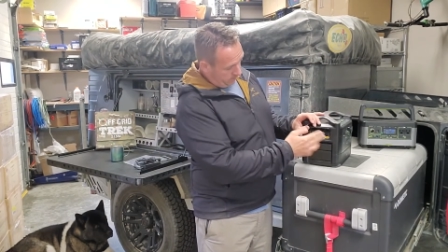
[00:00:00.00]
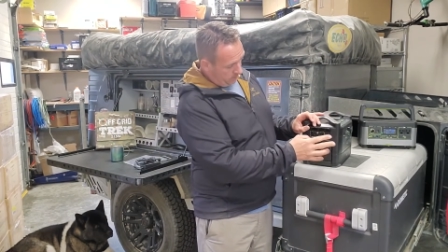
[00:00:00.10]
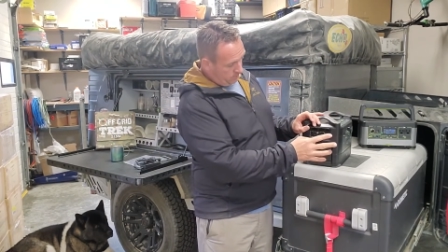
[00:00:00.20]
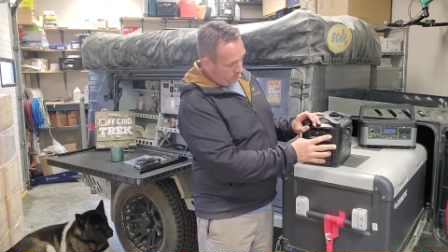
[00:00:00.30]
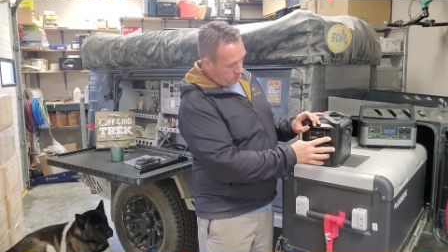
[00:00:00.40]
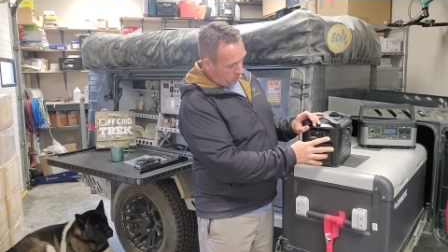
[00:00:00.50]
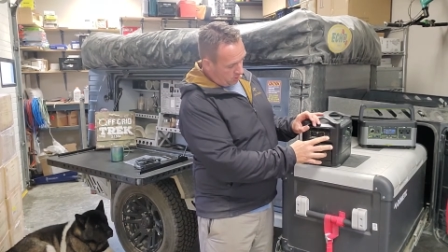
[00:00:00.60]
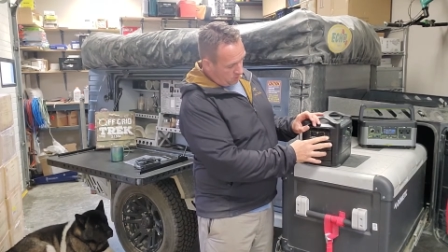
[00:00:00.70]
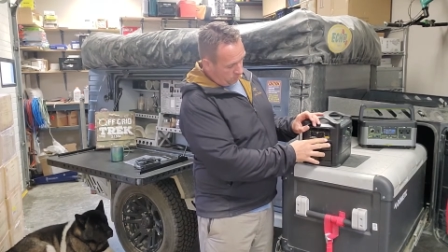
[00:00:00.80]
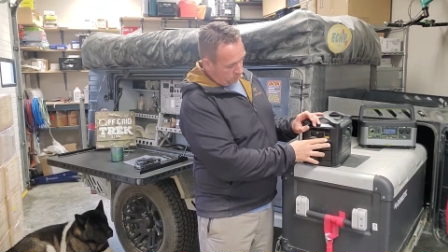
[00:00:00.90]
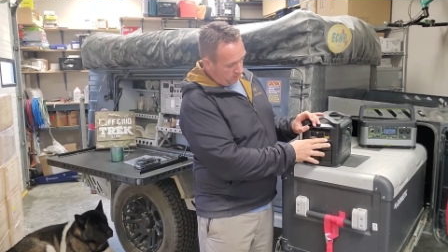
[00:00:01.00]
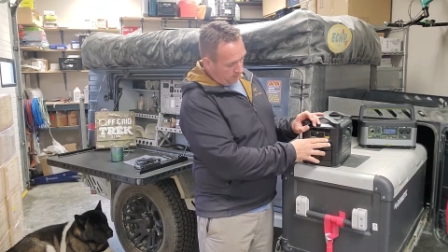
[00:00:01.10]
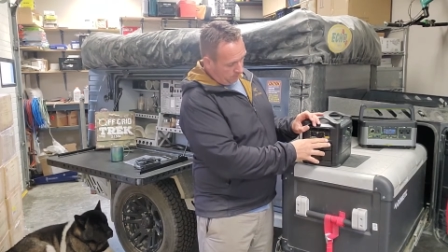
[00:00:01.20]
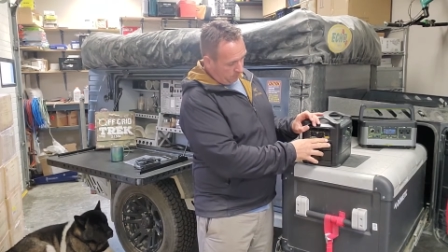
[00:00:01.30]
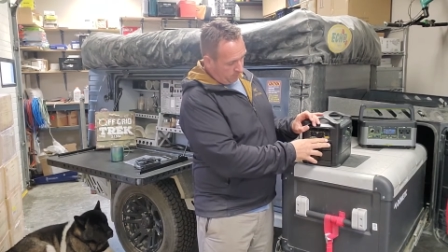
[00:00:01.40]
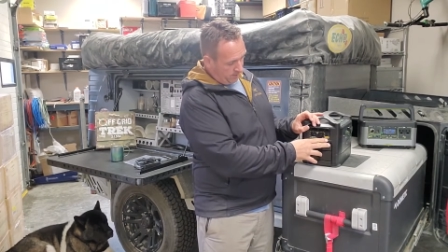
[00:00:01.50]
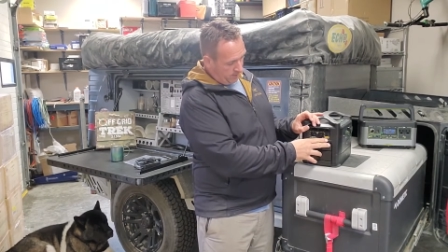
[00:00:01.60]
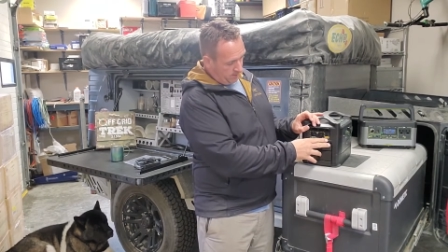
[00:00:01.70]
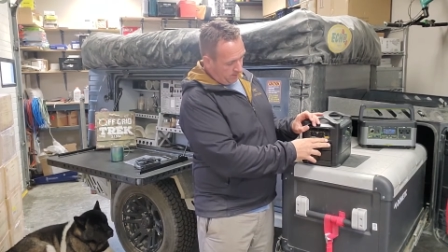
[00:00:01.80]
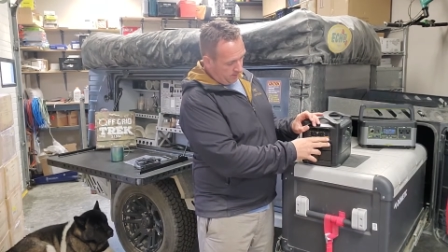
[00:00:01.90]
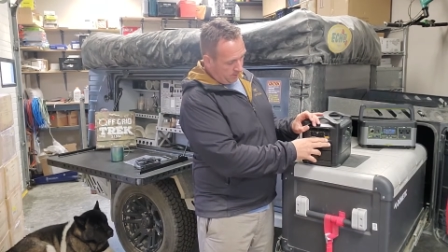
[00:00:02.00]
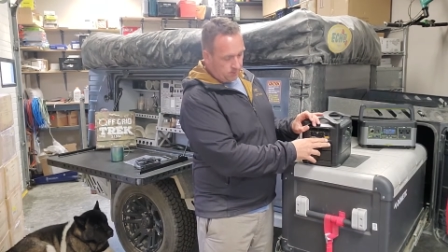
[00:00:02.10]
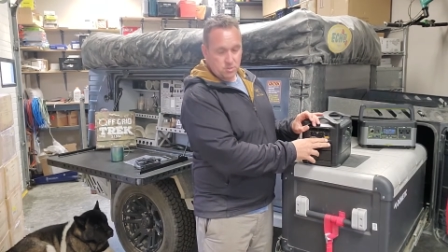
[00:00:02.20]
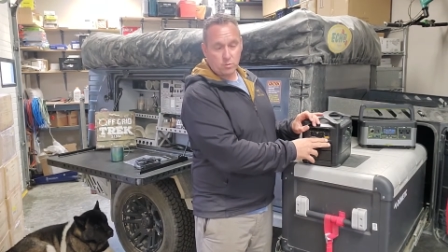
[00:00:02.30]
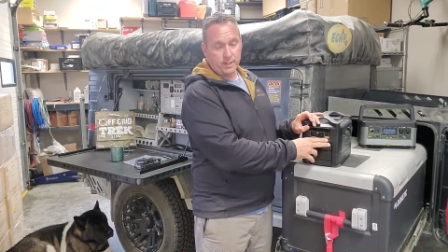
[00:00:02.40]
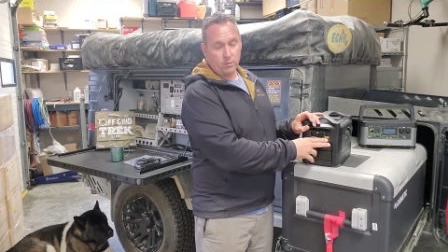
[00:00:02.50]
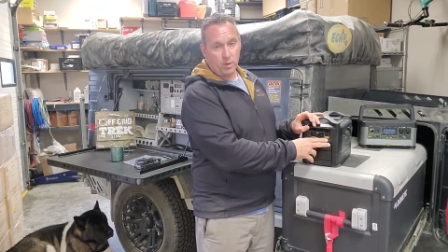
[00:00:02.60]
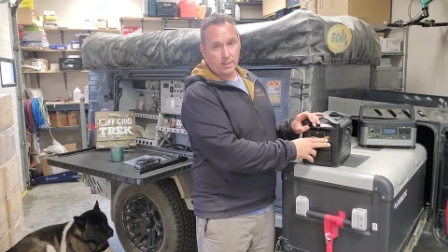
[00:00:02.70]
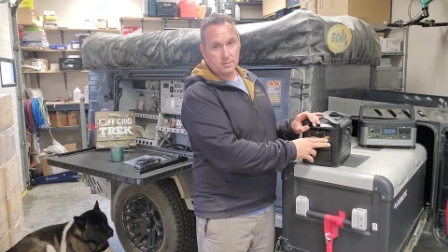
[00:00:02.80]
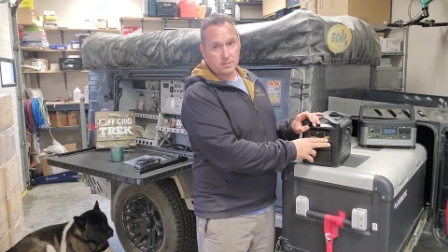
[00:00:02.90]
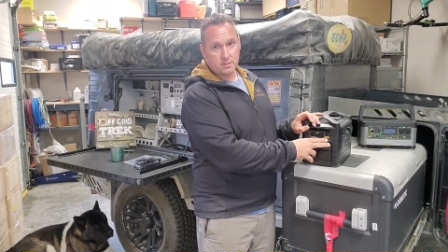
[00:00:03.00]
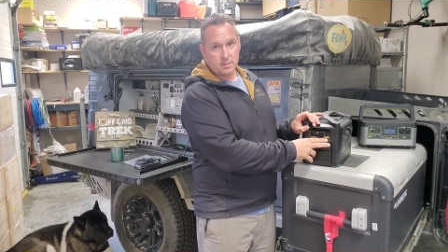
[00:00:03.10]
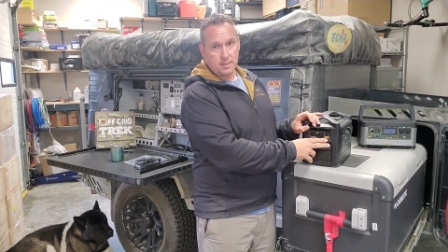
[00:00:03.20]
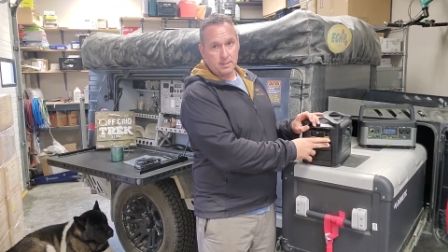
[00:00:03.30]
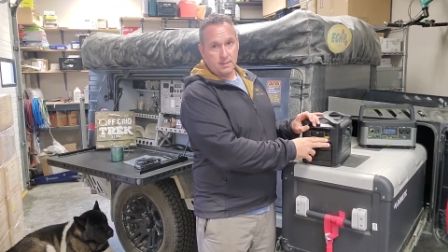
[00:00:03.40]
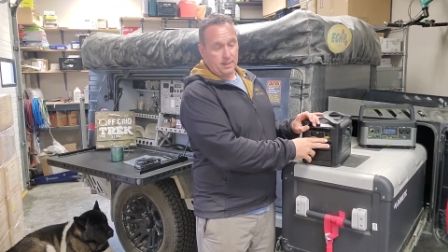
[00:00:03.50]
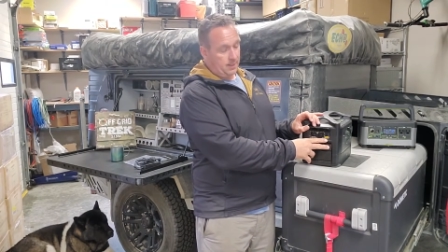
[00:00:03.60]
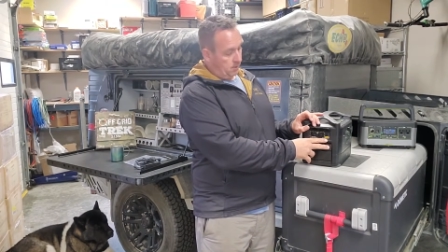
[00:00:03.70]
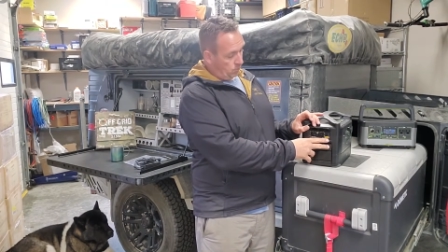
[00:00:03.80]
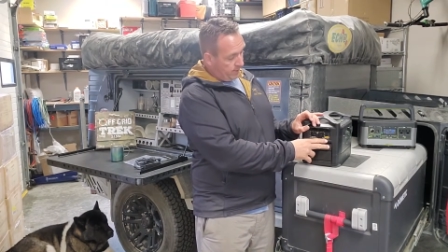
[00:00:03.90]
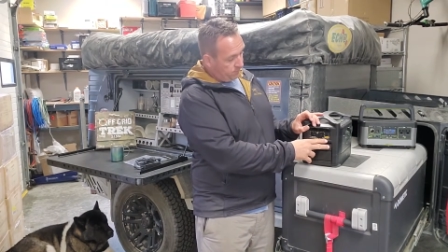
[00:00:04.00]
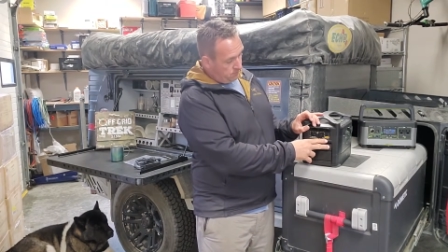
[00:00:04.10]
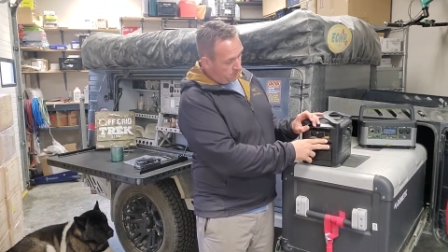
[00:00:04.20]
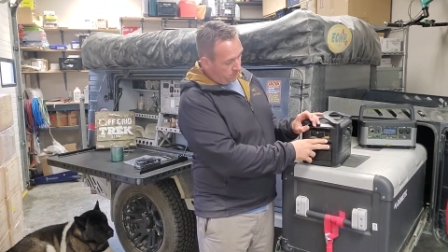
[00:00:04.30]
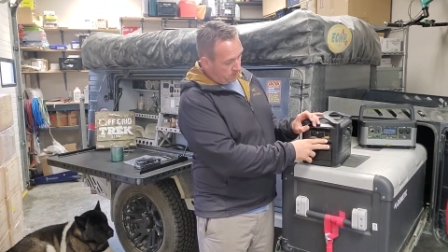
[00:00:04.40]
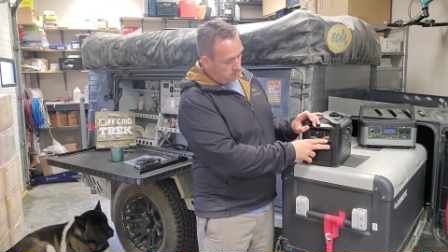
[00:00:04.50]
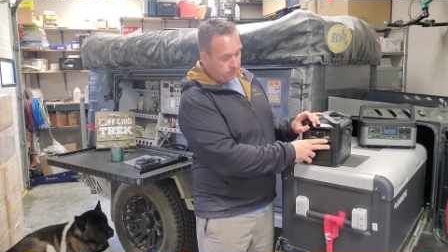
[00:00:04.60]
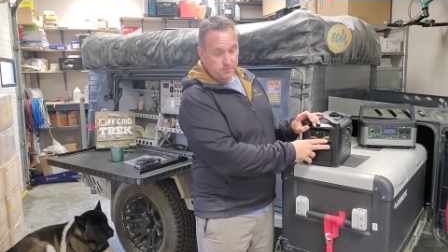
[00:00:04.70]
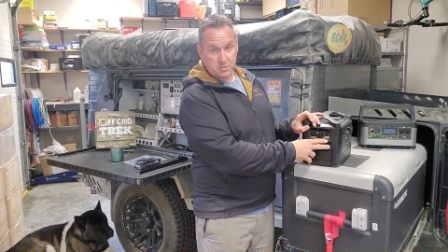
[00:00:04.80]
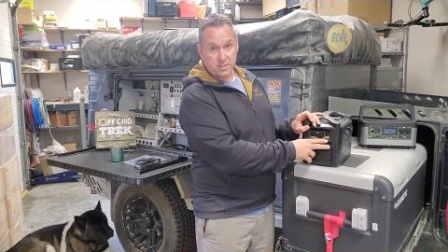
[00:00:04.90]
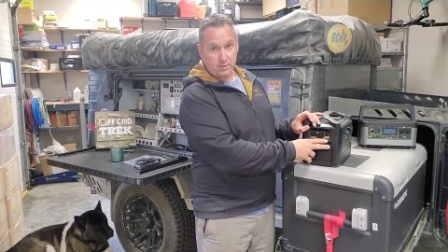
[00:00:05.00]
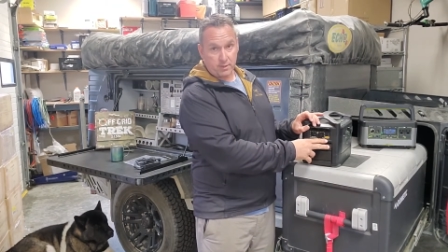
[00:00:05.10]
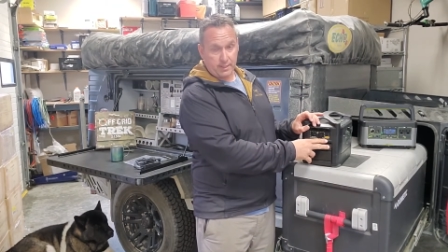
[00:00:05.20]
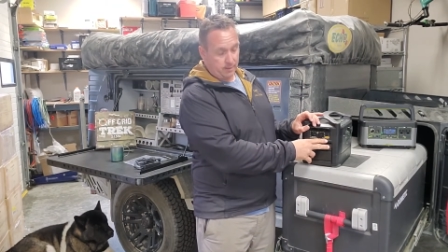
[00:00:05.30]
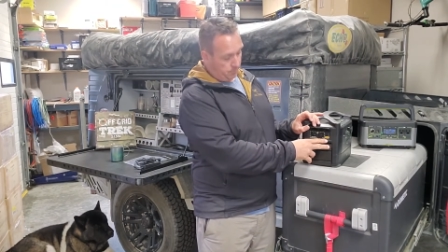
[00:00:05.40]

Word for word: you can charge. It'll provide 120 watts uh, right from your vehicle, from your cigarette lighter